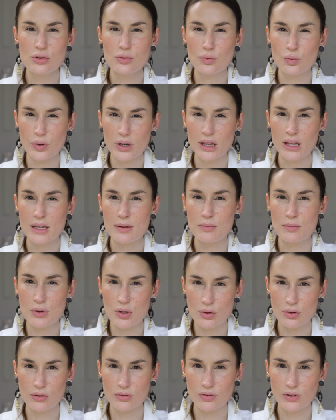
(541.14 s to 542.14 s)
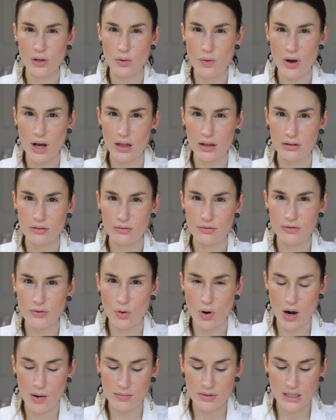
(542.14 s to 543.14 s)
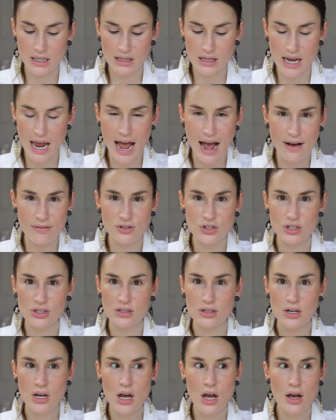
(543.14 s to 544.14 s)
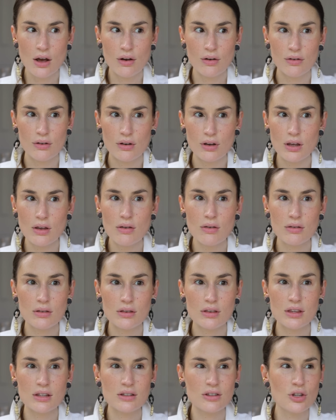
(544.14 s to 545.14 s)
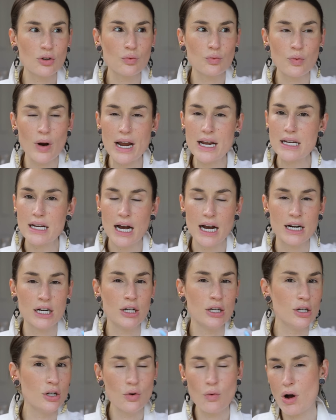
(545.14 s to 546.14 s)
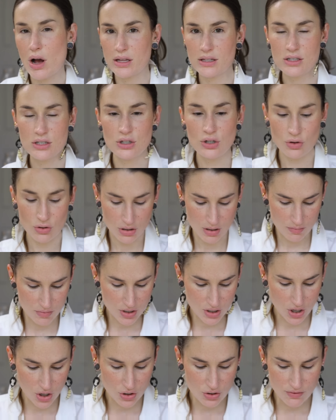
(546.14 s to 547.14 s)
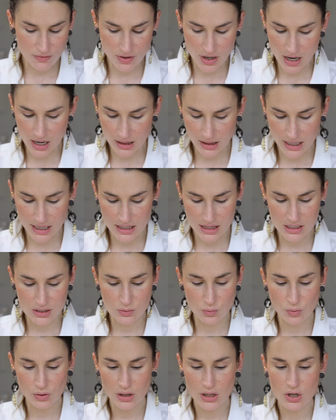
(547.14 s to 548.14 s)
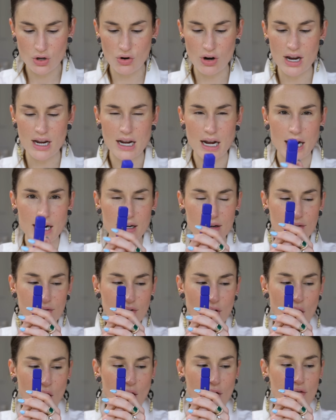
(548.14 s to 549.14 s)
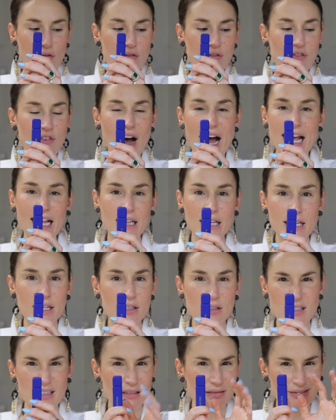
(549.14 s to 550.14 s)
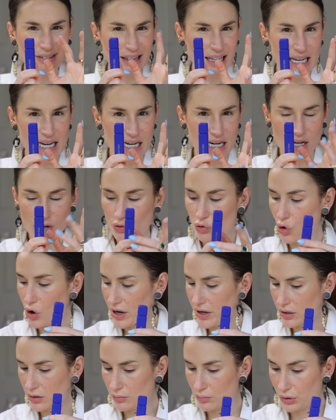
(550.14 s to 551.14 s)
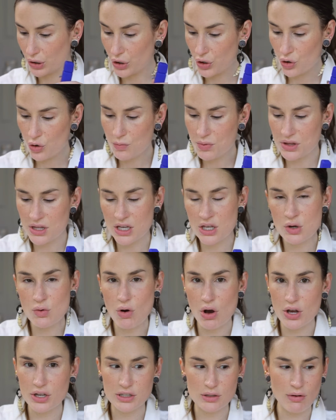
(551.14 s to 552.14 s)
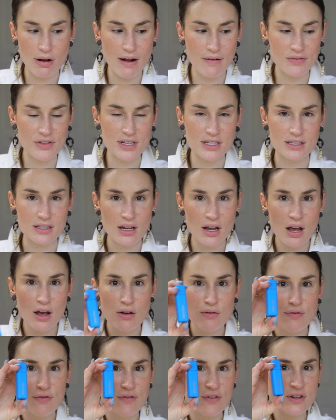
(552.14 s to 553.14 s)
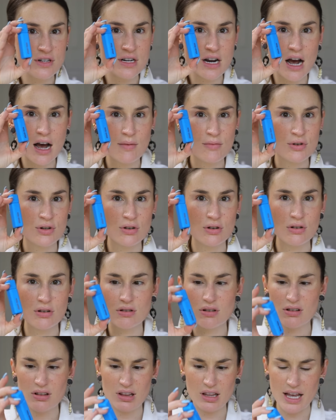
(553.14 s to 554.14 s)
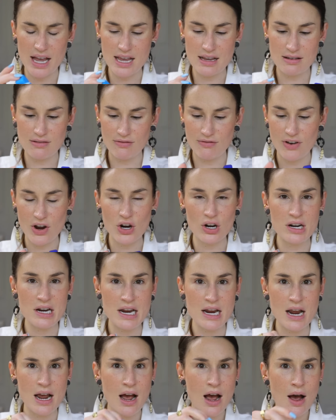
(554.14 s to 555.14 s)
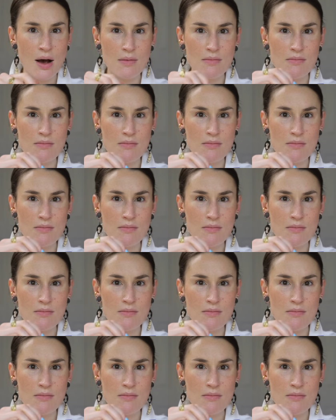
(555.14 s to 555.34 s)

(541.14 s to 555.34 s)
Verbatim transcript: are really beautifully well informed. Like they have just uh, the right kind of nuance to them. You know, you've got like this really great kind of violet leaning royal blue, but then you also have this phenomenal, like very